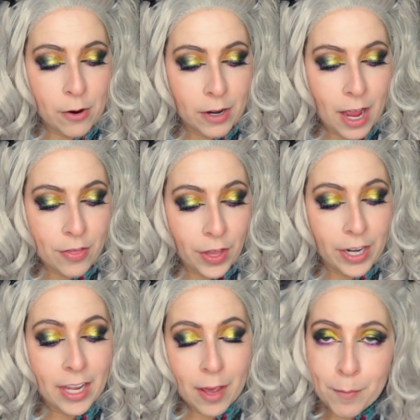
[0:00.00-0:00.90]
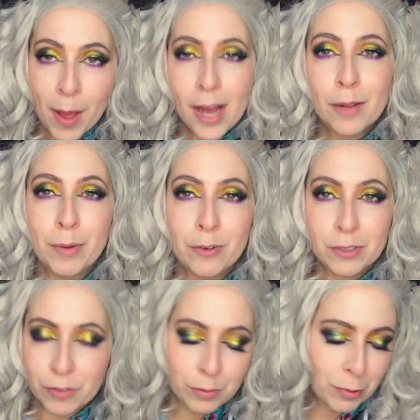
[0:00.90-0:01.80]
out, and then it came back but it
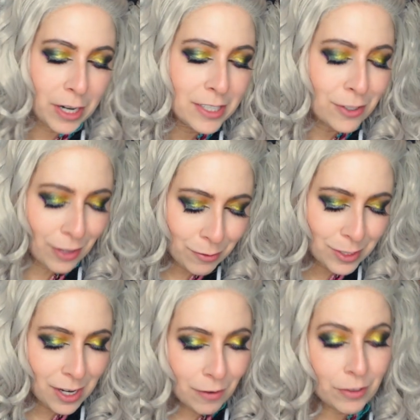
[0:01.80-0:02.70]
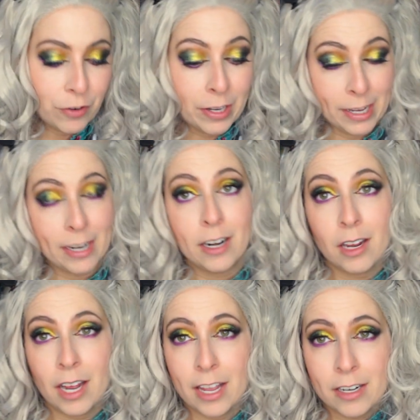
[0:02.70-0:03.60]
was full price, so that was kind of annoying, and
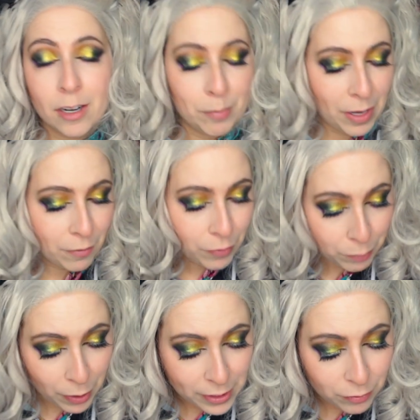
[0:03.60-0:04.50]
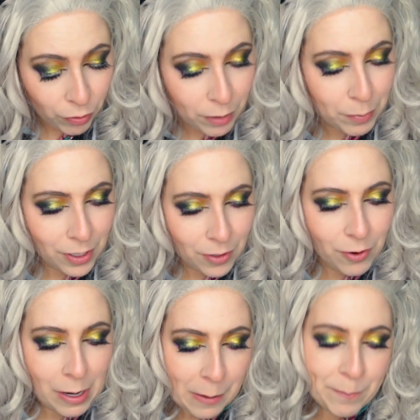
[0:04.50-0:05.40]
I ended up paying full price for it. But you know
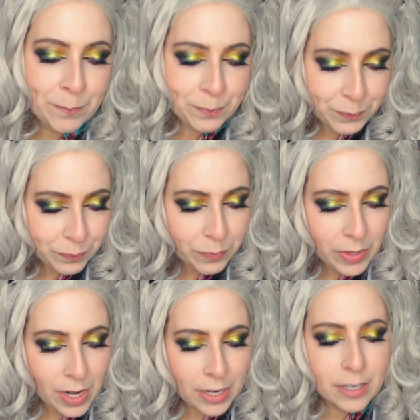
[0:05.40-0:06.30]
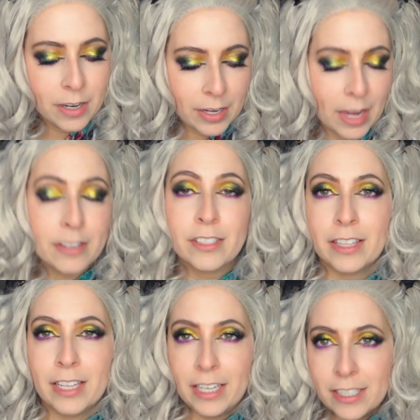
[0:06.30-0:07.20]
what, it again, it's
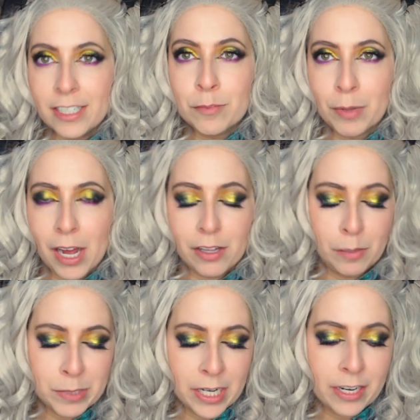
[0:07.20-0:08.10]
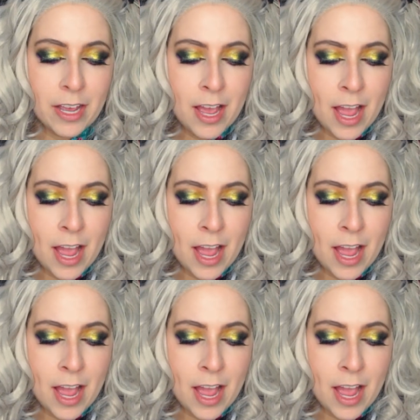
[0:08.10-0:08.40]
like the easiest black lipstick